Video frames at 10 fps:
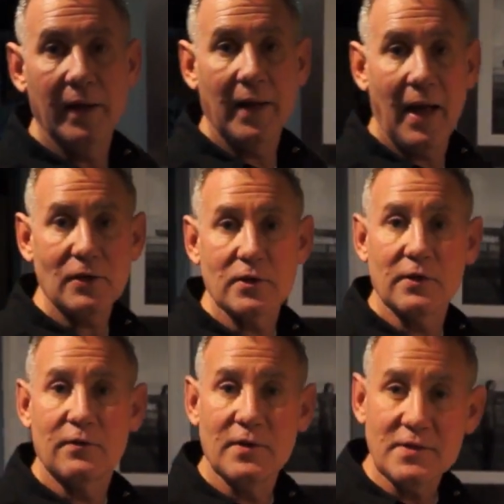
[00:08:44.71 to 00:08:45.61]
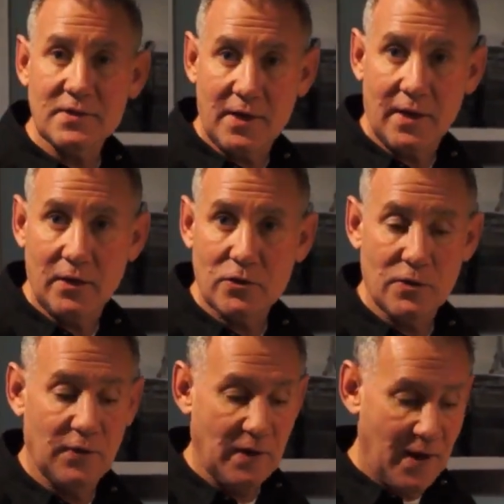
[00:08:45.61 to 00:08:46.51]
And actually at this
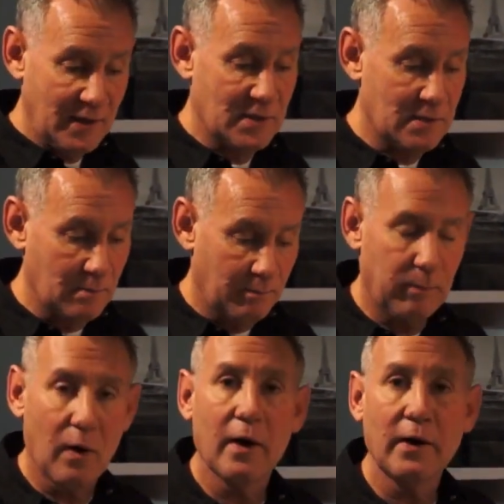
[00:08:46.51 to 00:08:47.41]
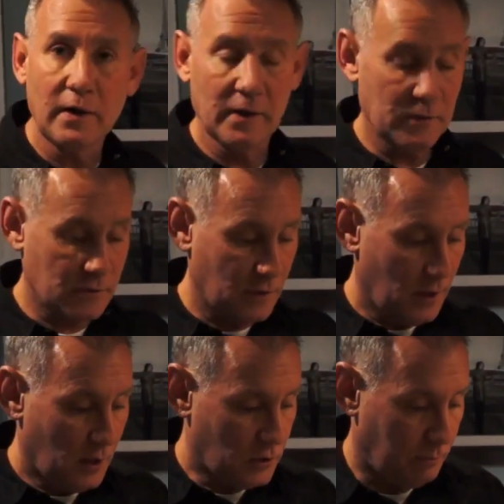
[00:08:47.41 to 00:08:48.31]
stage, the next part is
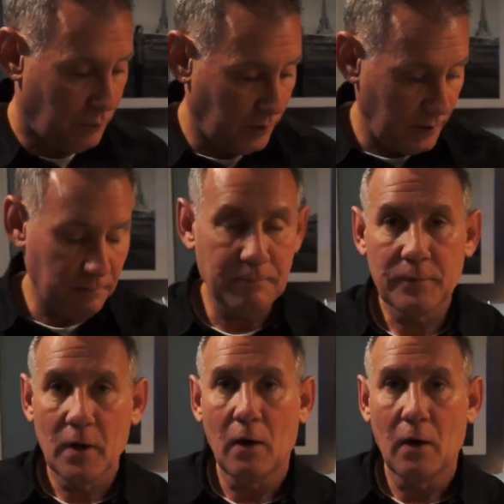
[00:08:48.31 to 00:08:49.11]
to put in